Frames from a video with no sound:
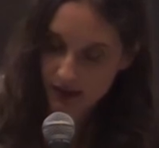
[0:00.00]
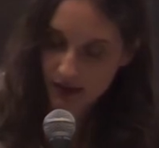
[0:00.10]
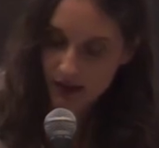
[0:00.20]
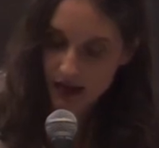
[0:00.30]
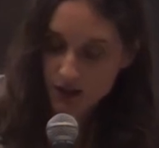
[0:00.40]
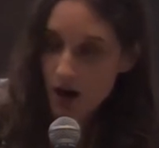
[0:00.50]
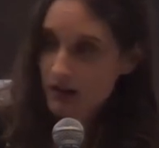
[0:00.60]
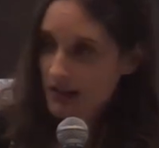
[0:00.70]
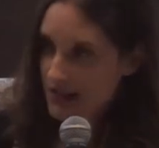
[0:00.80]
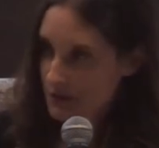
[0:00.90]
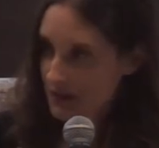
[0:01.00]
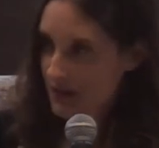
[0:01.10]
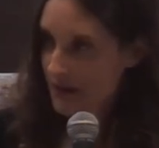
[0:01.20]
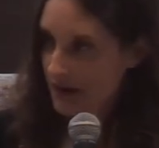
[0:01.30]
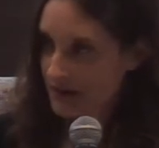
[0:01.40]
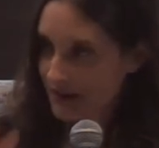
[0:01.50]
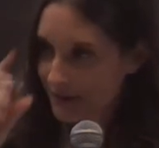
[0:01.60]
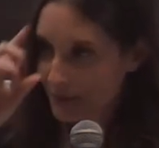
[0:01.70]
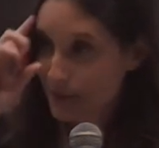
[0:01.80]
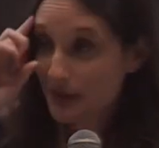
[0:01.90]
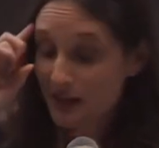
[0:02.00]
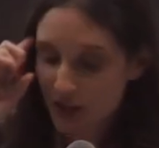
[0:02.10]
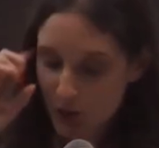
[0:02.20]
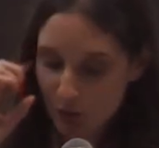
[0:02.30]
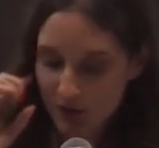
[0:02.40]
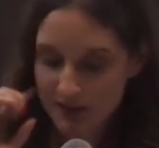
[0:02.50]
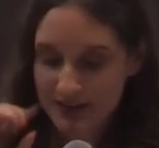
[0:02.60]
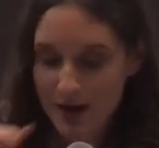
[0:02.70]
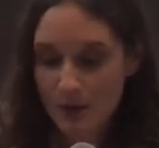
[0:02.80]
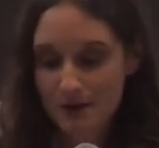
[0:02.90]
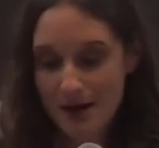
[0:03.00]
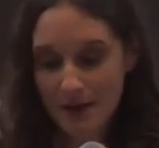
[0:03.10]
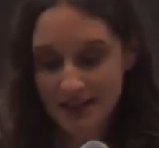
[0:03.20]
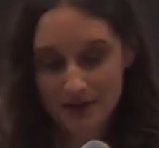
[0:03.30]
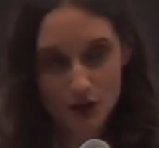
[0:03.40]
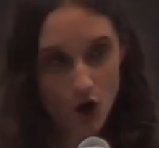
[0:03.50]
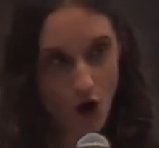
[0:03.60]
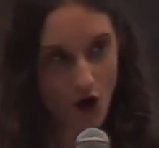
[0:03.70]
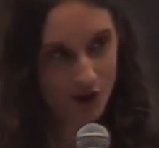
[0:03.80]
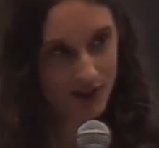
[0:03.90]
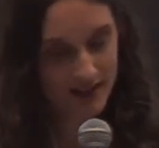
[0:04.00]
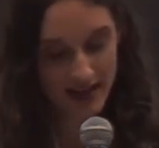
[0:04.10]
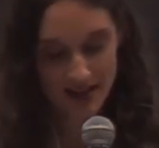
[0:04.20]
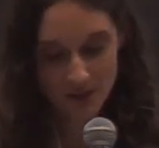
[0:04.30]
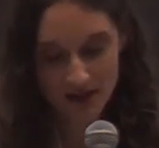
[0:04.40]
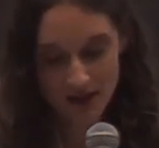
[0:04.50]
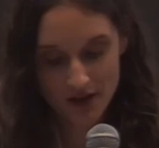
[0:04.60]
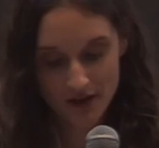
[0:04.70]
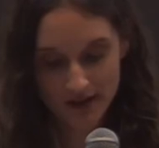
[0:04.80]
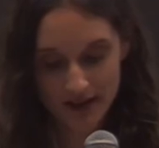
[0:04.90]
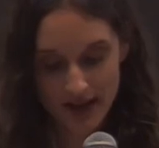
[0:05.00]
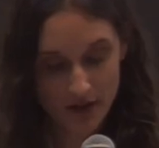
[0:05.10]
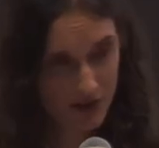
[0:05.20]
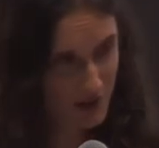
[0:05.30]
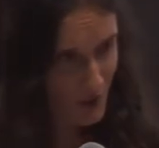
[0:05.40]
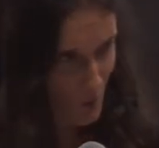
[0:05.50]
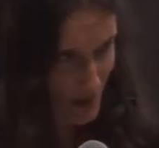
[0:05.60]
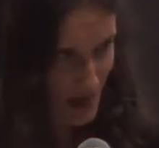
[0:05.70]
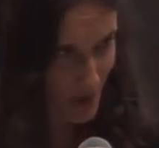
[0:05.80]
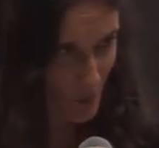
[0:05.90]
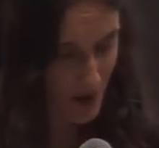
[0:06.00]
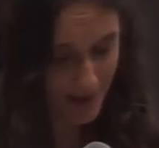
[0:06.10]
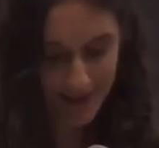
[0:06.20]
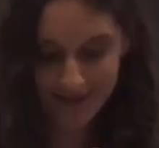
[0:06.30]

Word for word: I talked last week about uh, rabbinic hubris, how we rabbis have the gall to stand up here and say, This is what God wants.